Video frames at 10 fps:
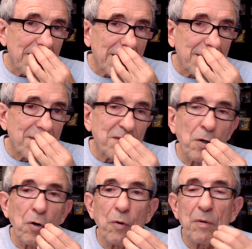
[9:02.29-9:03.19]

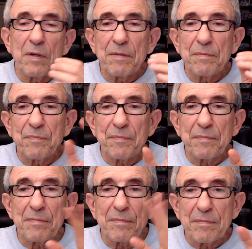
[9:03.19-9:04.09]
So,
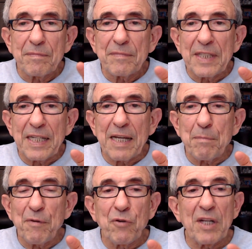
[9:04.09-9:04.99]
again,
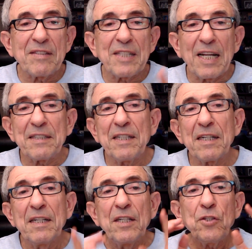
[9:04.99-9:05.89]
before I start here,
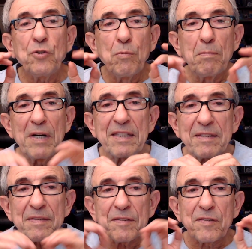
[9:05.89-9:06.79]
you
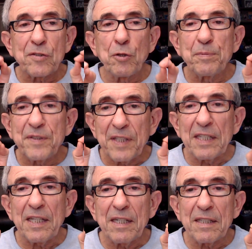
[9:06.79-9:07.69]
must stop
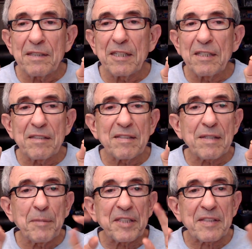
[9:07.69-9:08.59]
thinking that there is
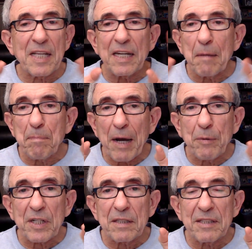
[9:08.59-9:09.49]
some external
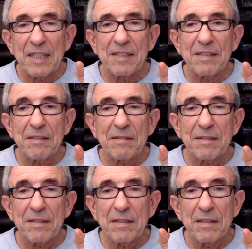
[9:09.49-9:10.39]
power. There isn't.
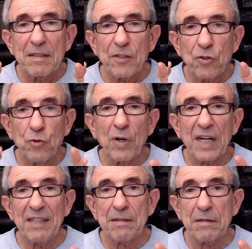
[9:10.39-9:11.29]
You are
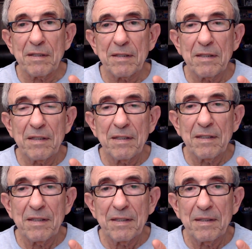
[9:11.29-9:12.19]
it.
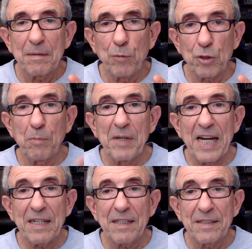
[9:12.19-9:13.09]
Bottom
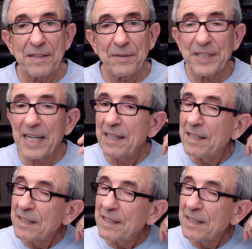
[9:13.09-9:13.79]
line, okay?